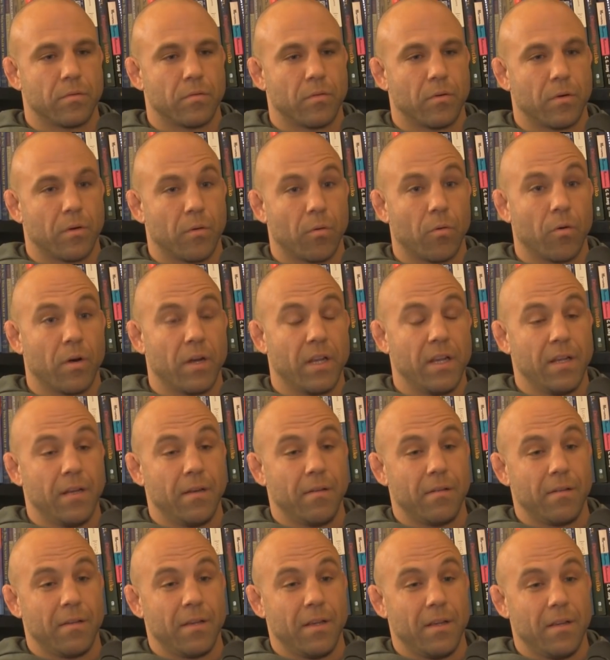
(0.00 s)
or or
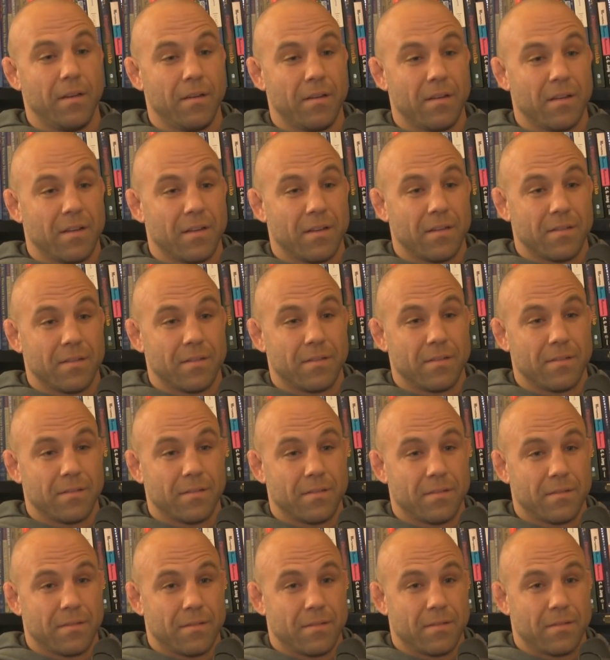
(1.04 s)
in in
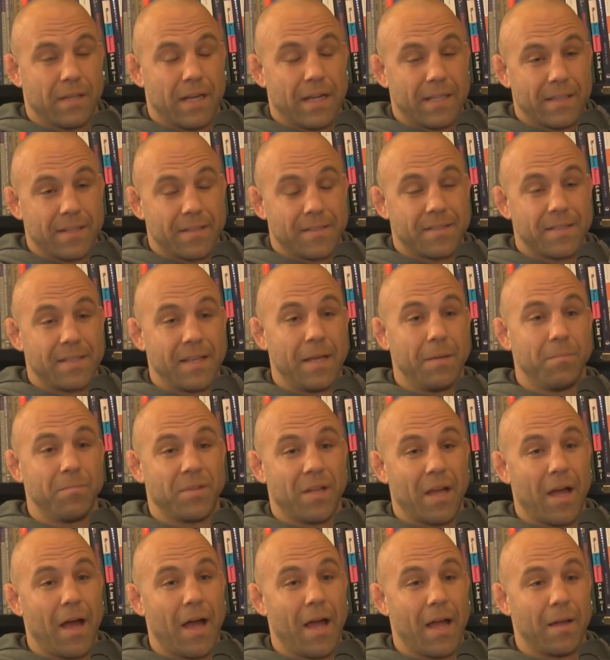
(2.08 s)
at the same
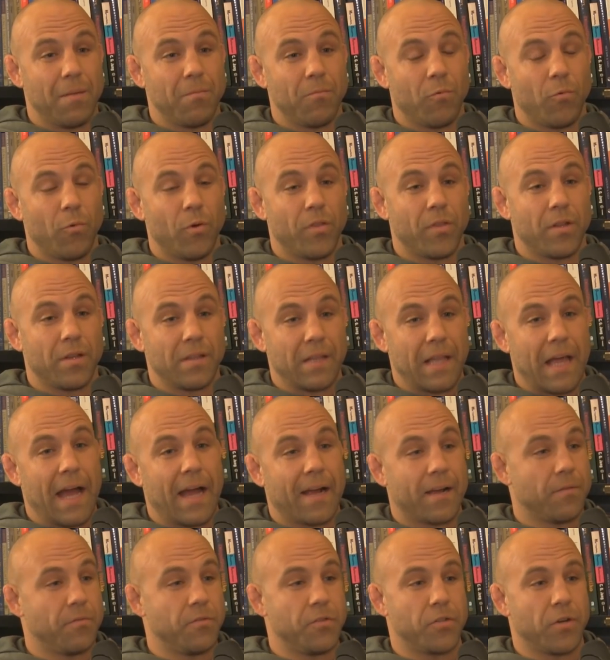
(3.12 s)
time with a
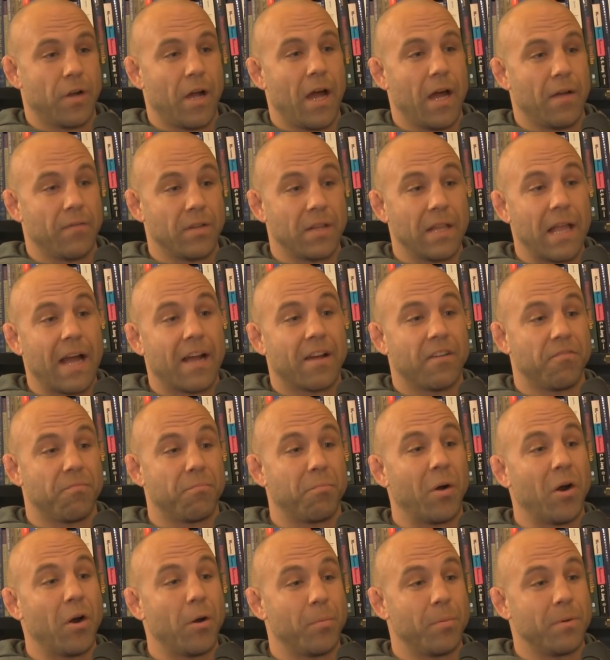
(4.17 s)
lack of drive, a lack of
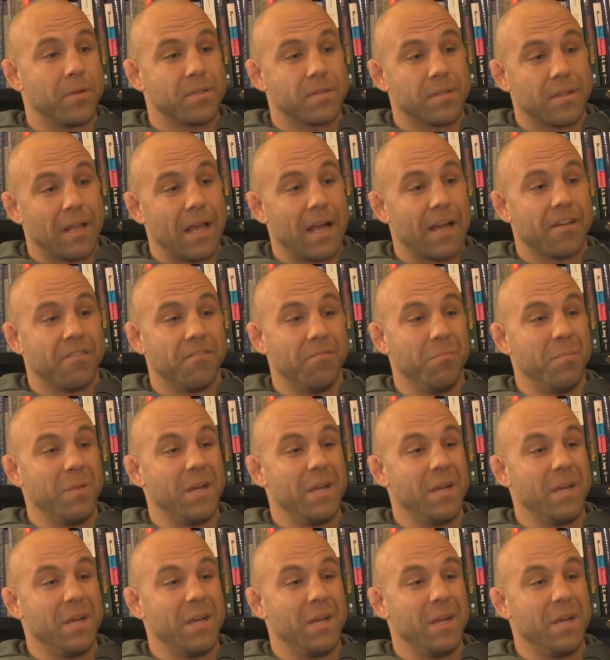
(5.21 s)
purpose, a lack of